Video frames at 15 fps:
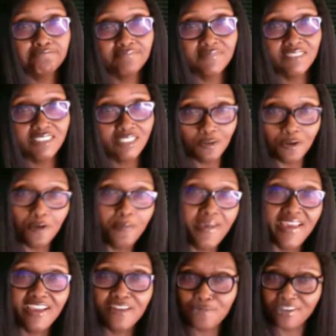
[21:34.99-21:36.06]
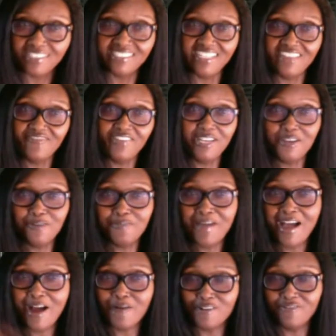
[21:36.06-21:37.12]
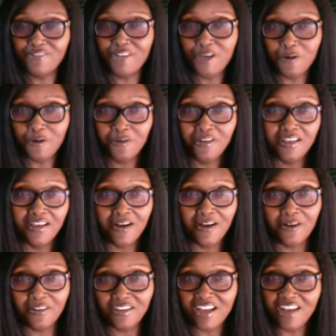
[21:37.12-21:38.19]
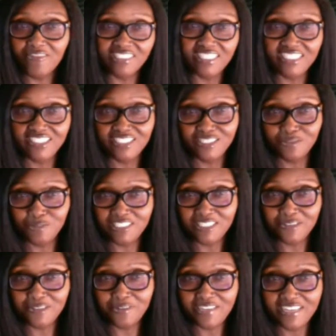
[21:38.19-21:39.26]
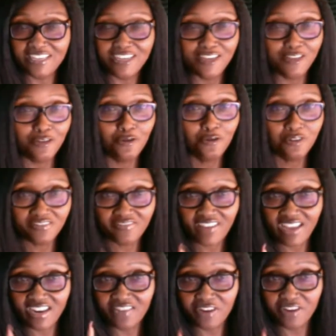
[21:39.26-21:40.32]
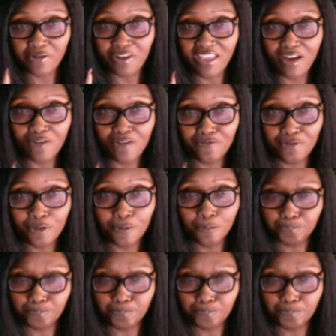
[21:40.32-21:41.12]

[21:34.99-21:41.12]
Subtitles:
So go back and watch that video, Power of No, on Conversations with the Queen. You're going to find it very helpful.